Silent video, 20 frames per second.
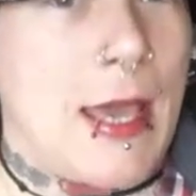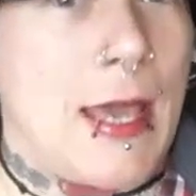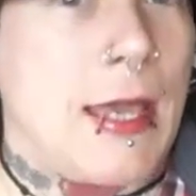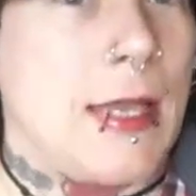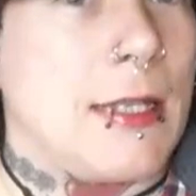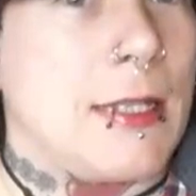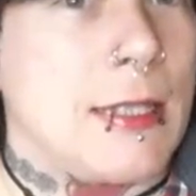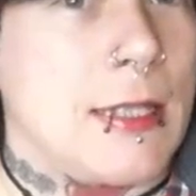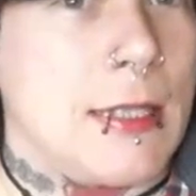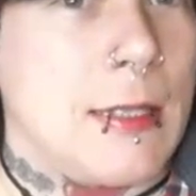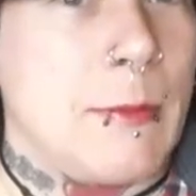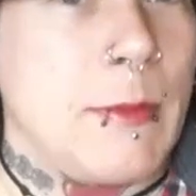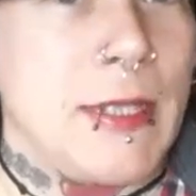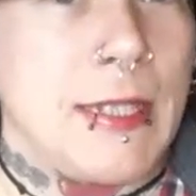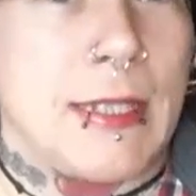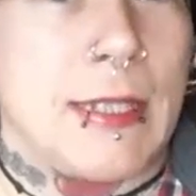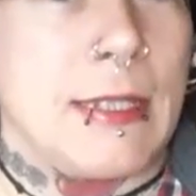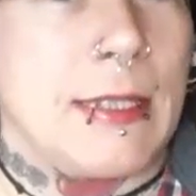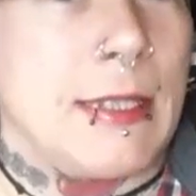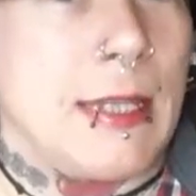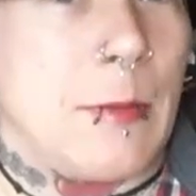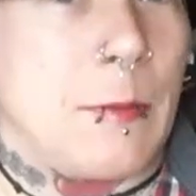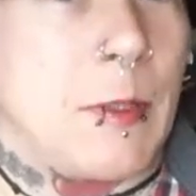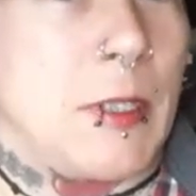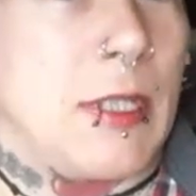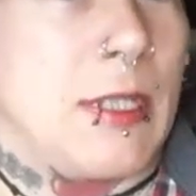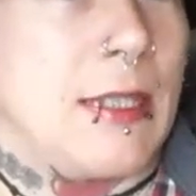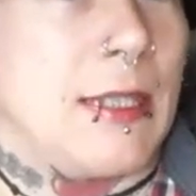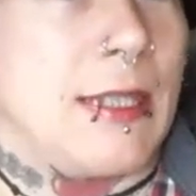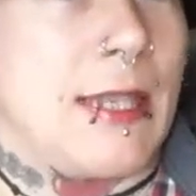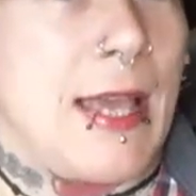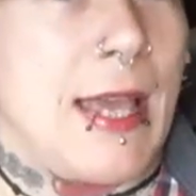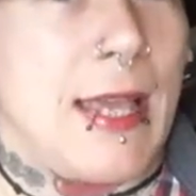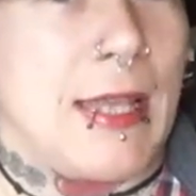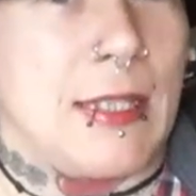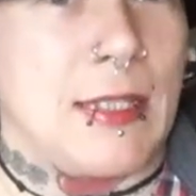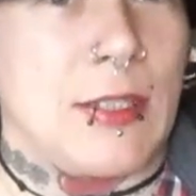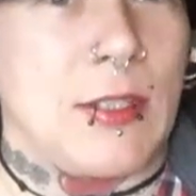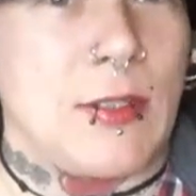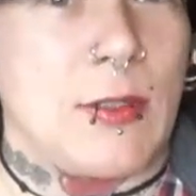and the misconceptions
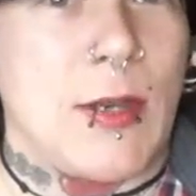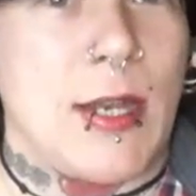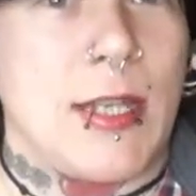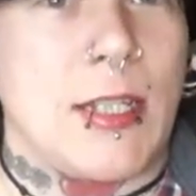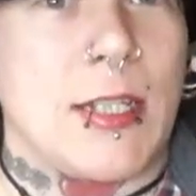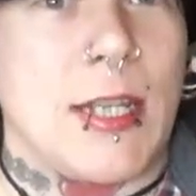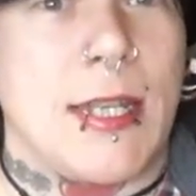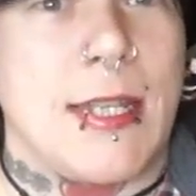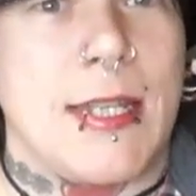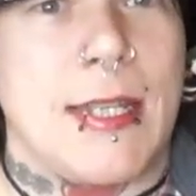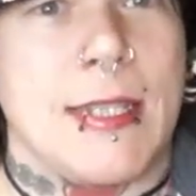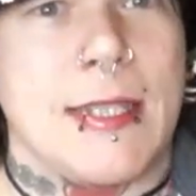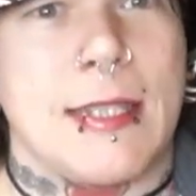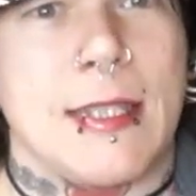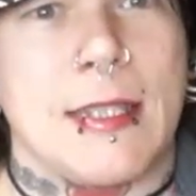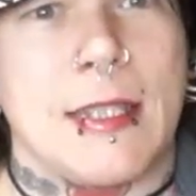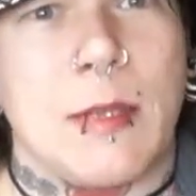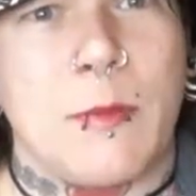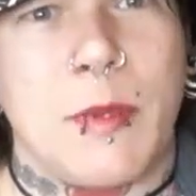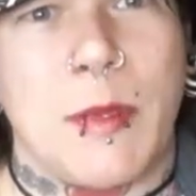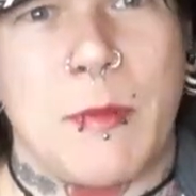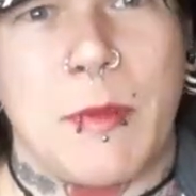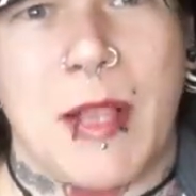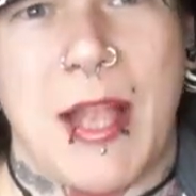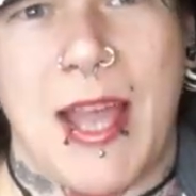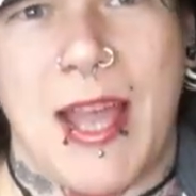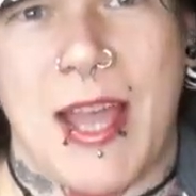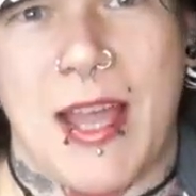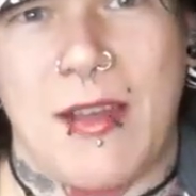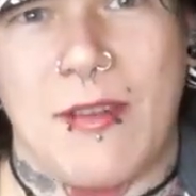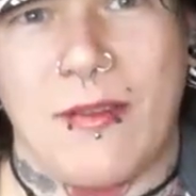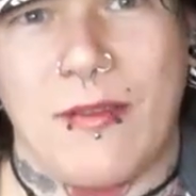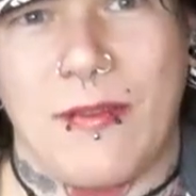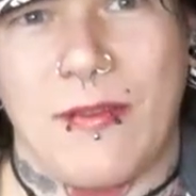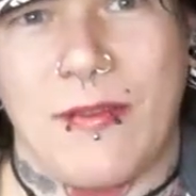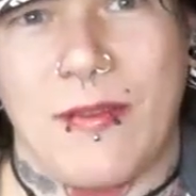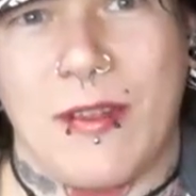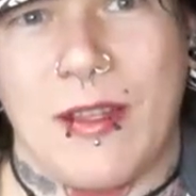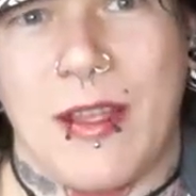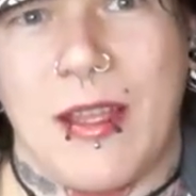and strange ideas that some people have
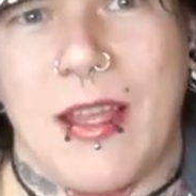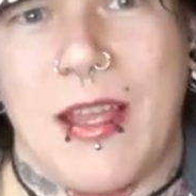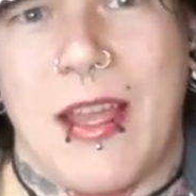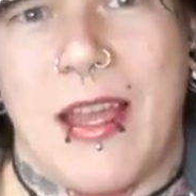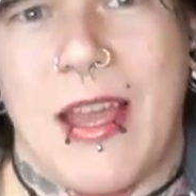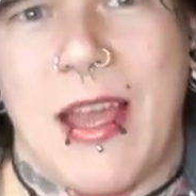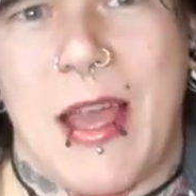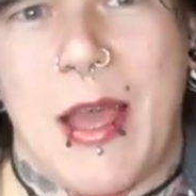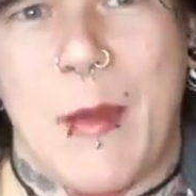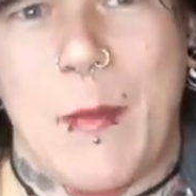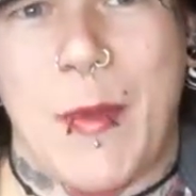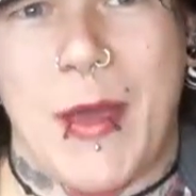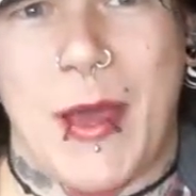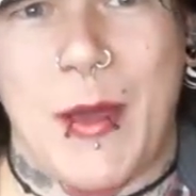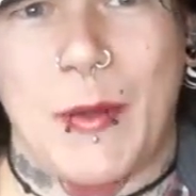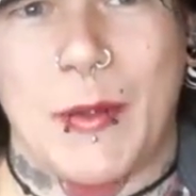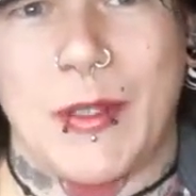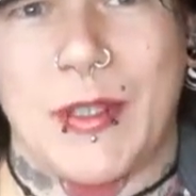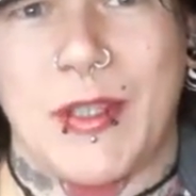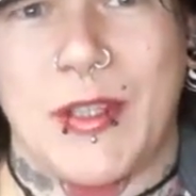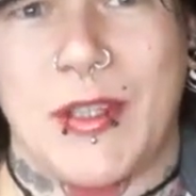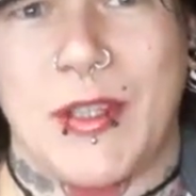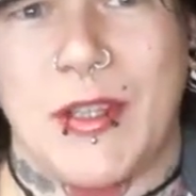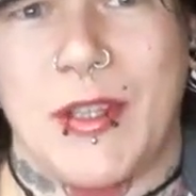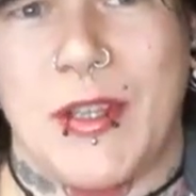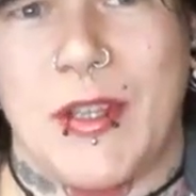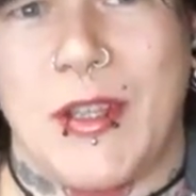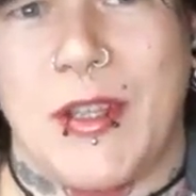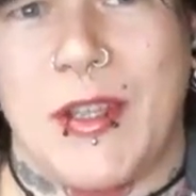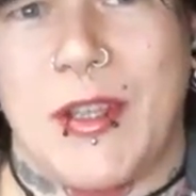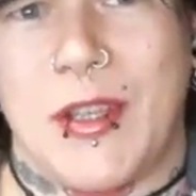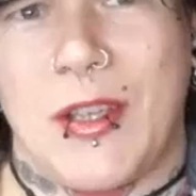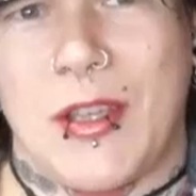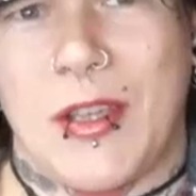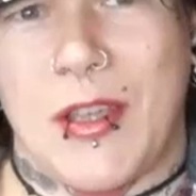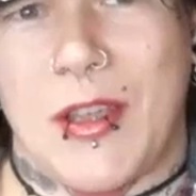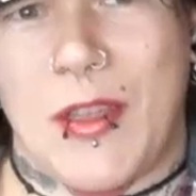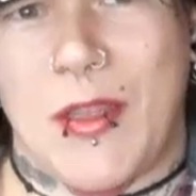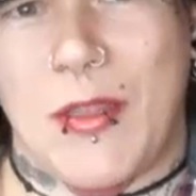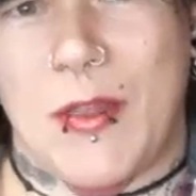about
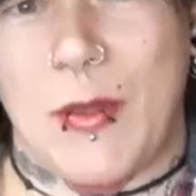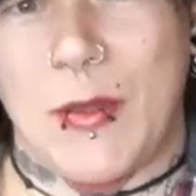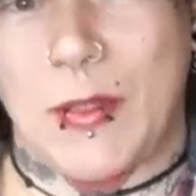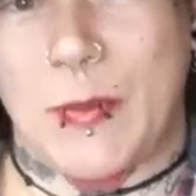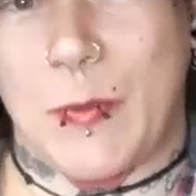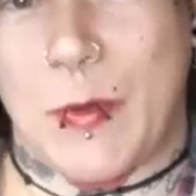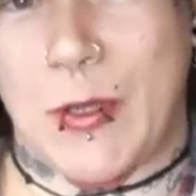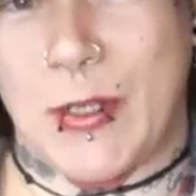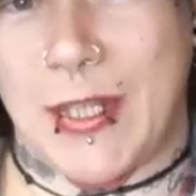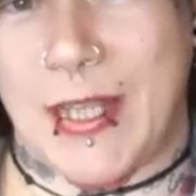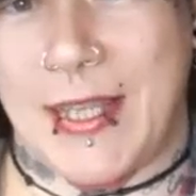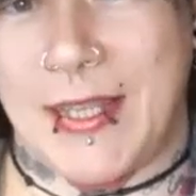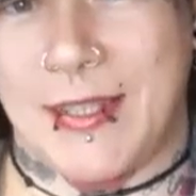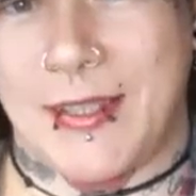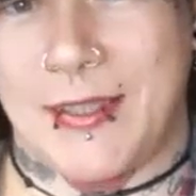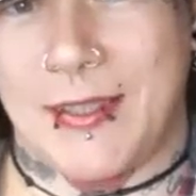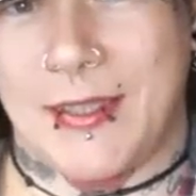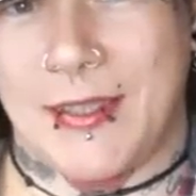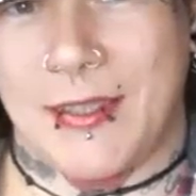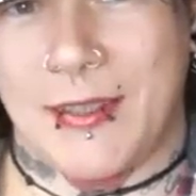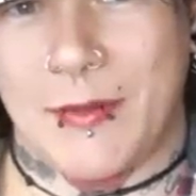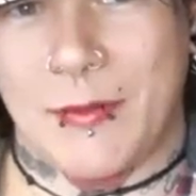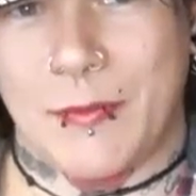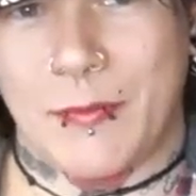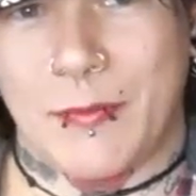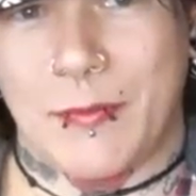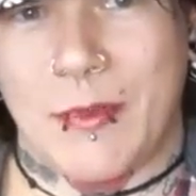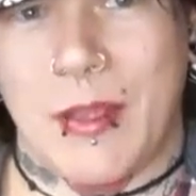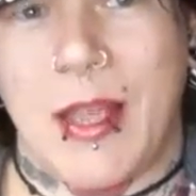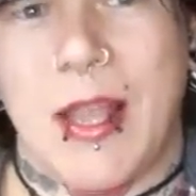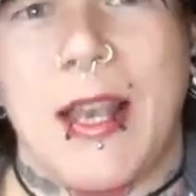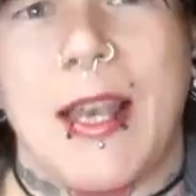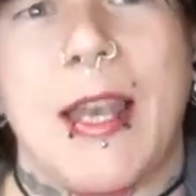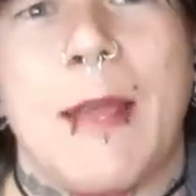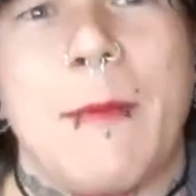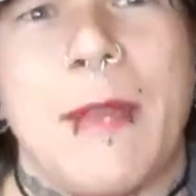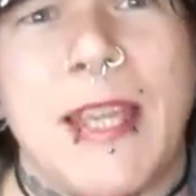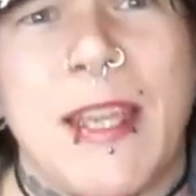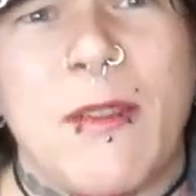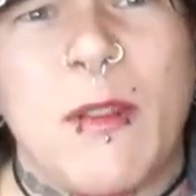those bodies.
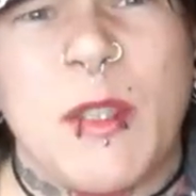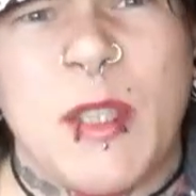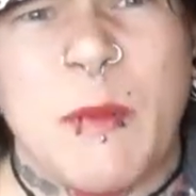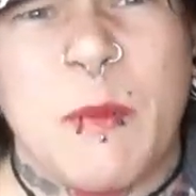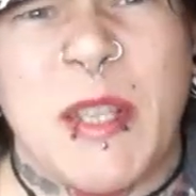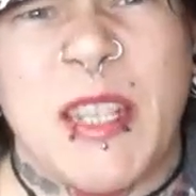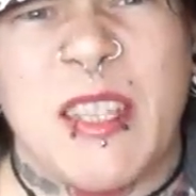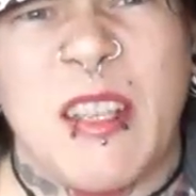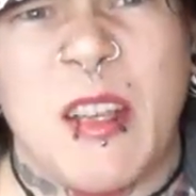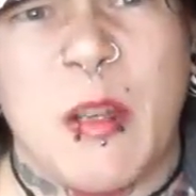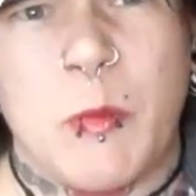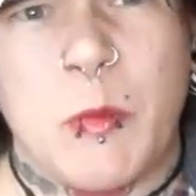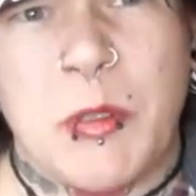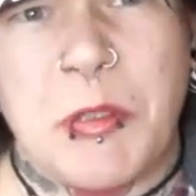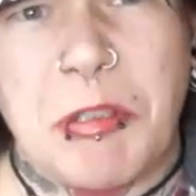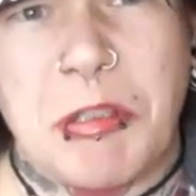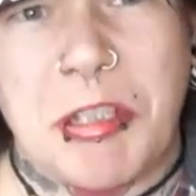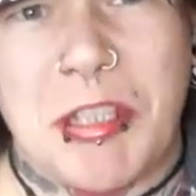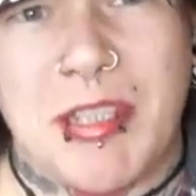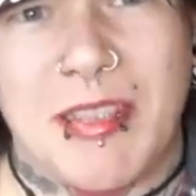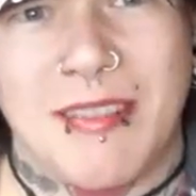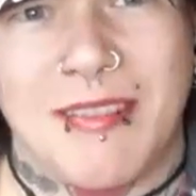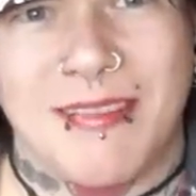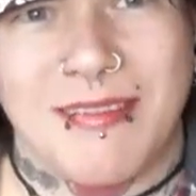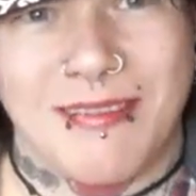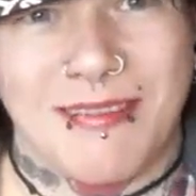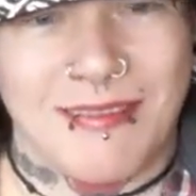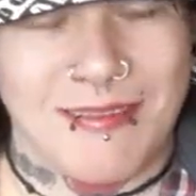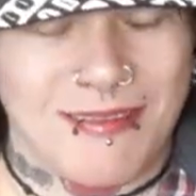Let me give you some examples.